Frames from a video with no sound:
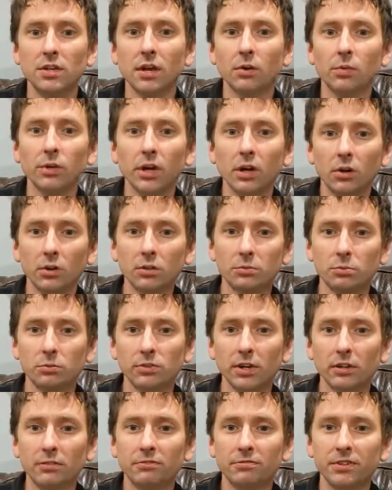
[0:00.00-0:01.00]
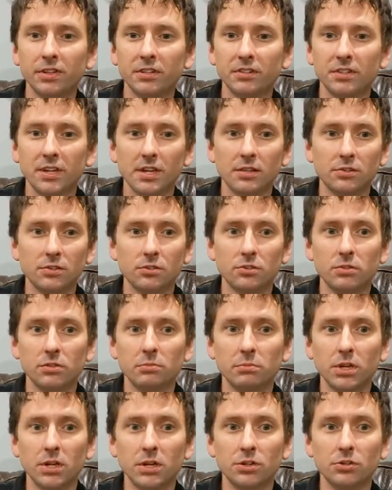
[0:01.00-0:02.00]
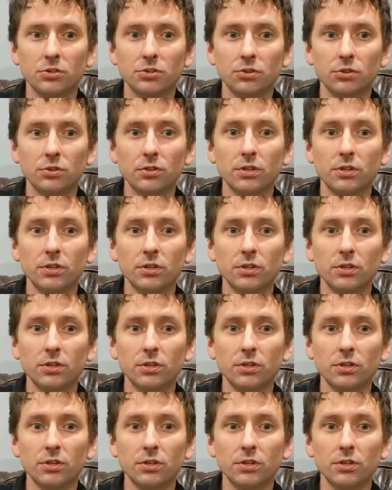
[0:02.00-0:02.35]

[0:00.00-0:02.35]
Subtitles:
and we always provide fixed answers to make sure